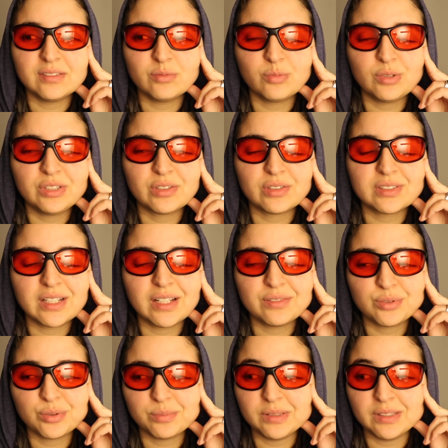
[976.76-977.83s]
we don't have
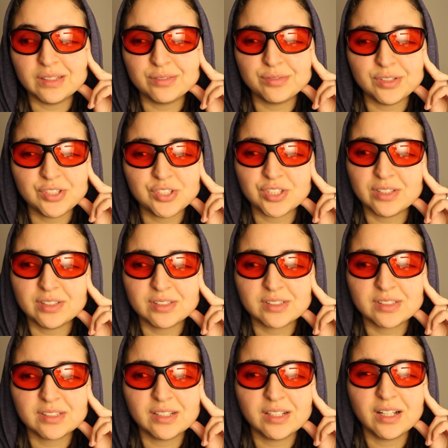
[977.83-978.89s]
to be efficient
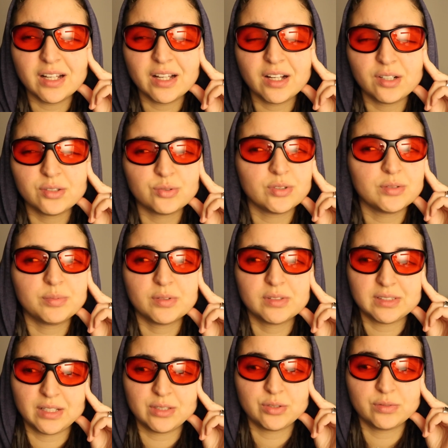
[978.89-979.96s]

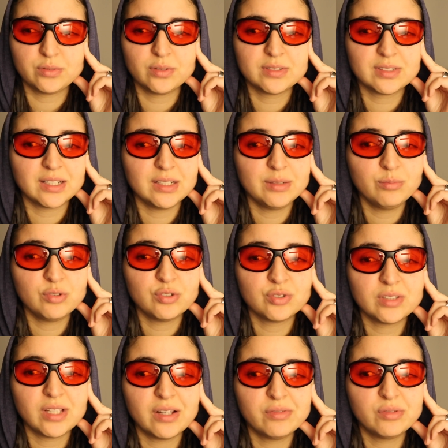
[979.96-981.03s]
100% of the time. We
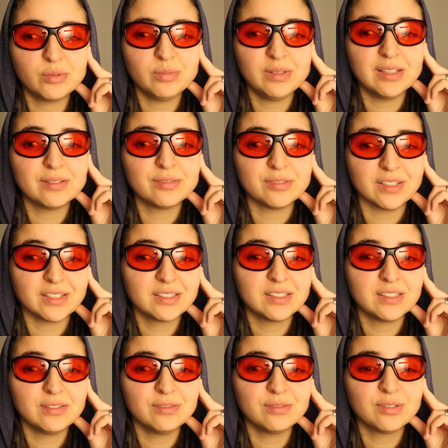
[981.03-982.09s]
just have to be
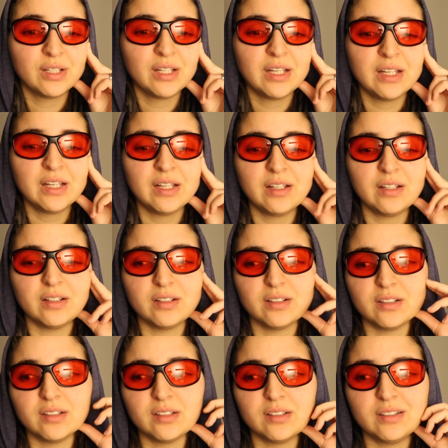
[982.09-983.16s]
effective
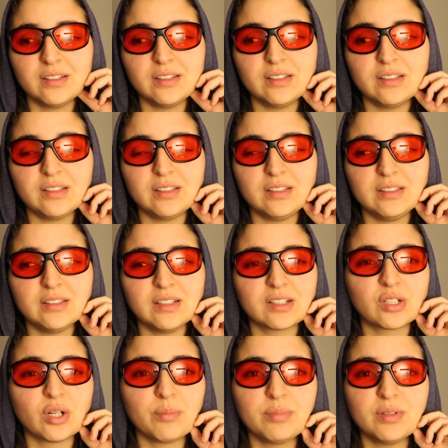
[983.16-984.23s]
uh, in
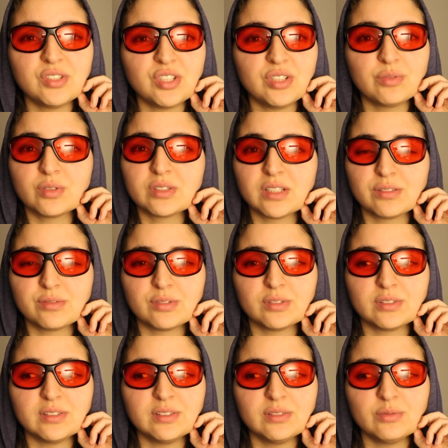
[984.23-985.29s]
accomplishing whatever
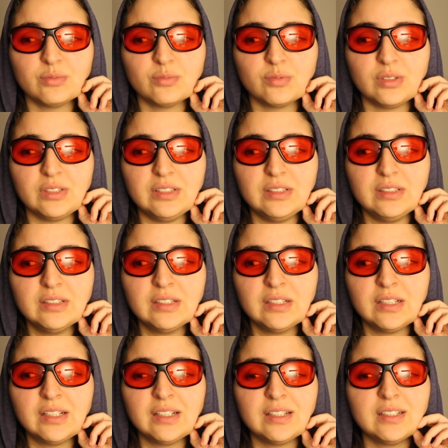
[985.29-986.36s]
we
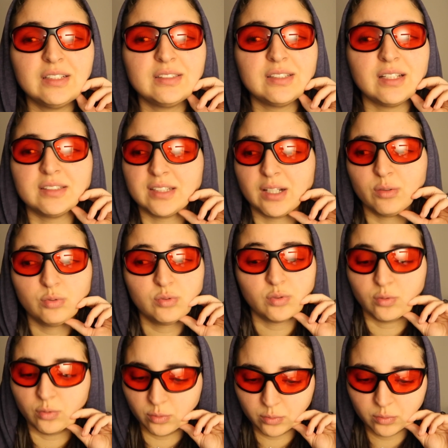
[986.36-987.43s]
set out to
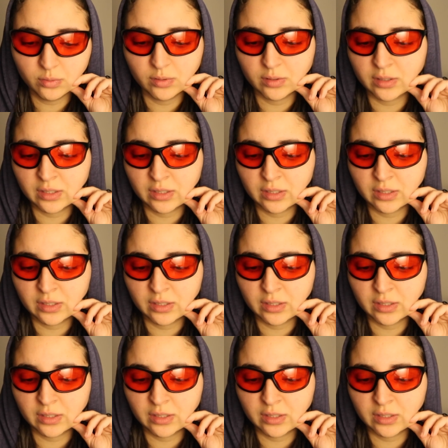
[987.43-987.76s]
do.